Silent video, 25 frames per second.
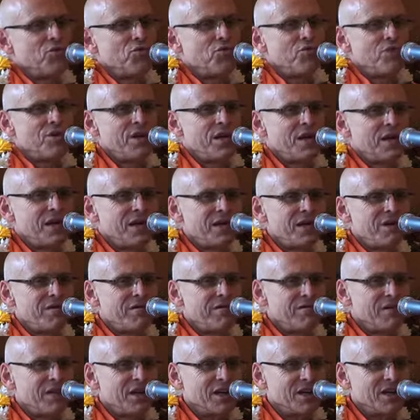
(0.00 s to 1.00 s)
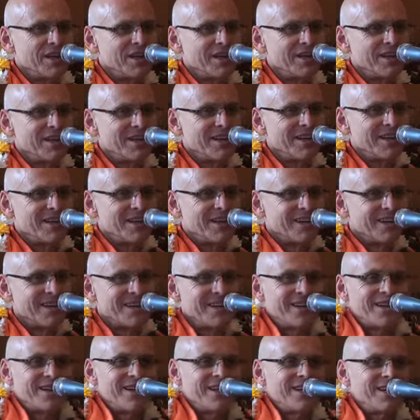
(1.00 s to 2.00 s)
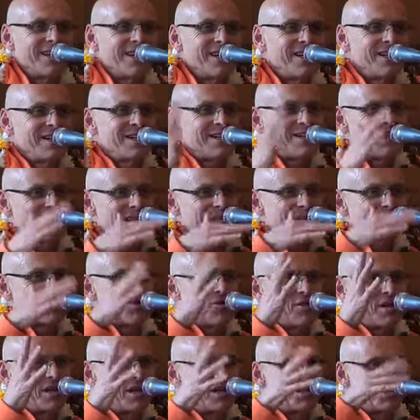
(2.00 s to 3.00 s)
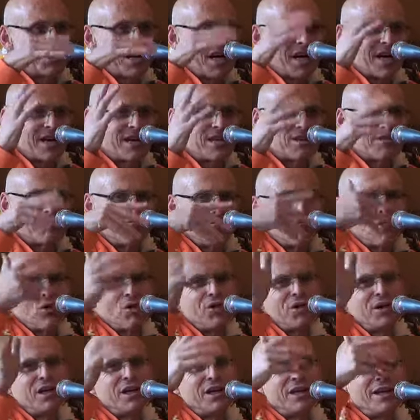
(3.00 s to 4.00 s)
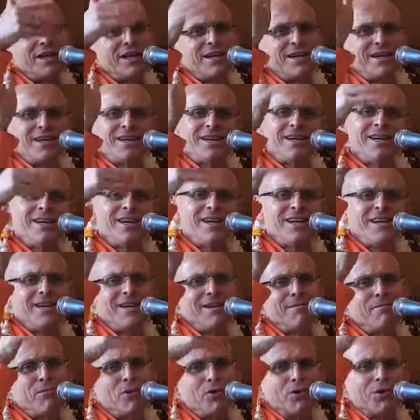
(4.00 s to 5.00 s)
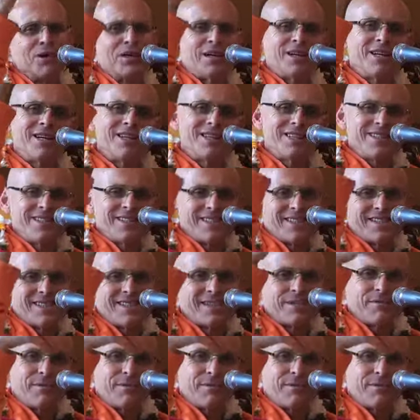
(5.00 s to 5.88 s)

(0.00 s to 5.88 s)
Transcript: noon, and evening. Eh? And it's not so exact. Morning, eh, morning, eh,